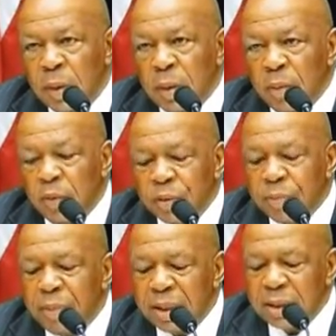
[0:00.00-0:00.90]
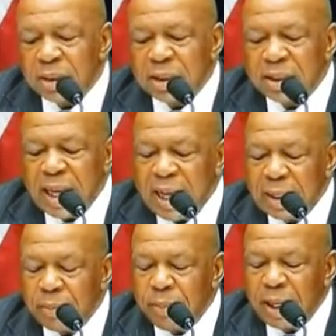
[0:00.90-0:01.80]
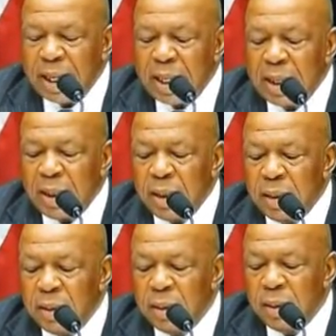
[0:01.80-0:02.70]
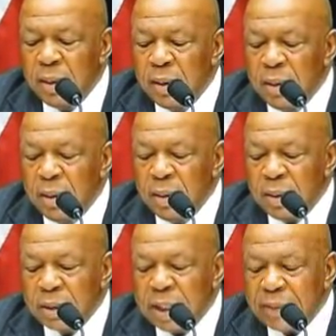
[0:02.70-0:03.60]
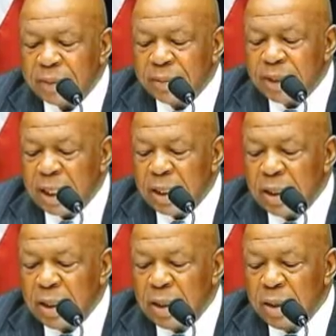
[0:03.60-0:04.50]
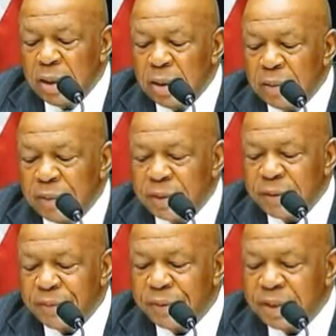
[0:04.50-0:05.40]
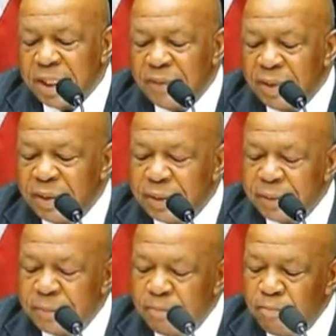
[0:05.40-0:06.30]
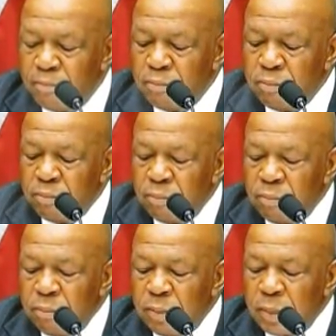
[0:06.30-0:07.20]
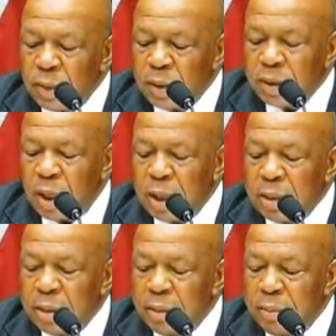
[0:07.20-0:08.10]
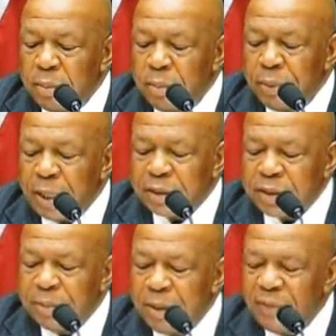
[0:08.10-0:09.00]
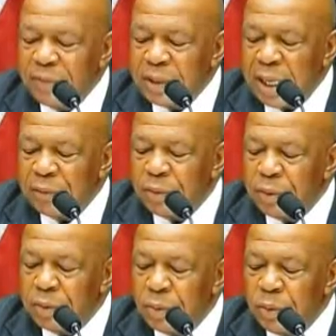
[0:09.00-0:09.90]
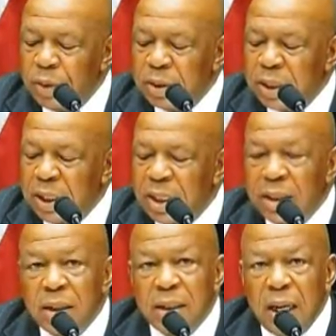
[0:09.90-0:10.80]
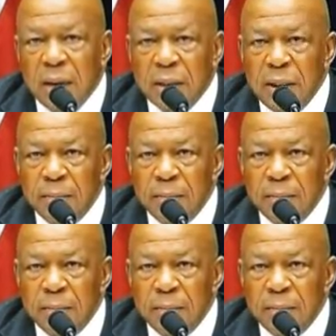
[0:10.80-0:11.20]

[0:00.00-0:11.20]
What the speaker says: were tremendously saddened by the deaths of J. Christopher Stevens, Sean Patrick Smith, Tyrone Woods, and Glenn Doherty.